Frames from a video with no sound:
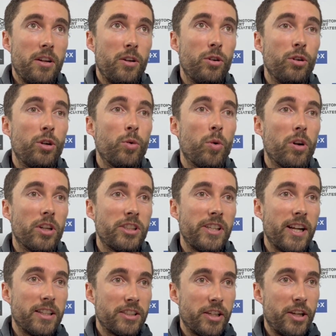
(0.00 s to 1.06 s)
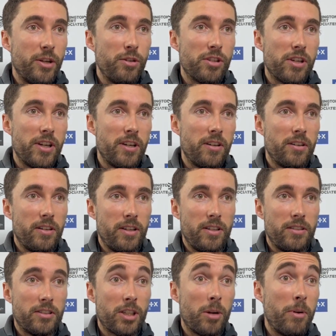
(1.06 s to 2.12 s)
good quality execution
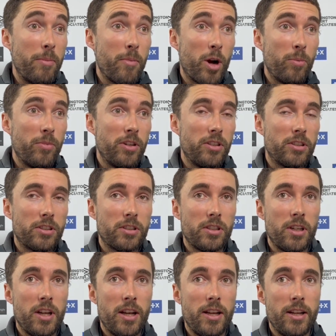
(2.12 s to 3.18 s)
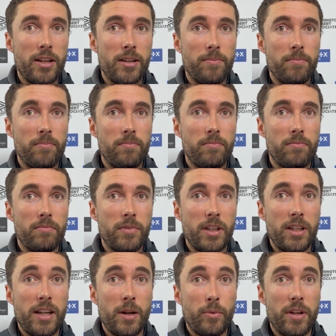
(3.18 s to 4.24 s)
in so many moments, then
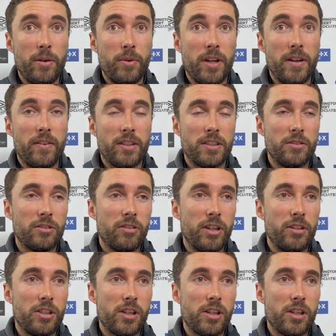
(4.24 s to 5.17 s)
yeah, we give ourselves a really good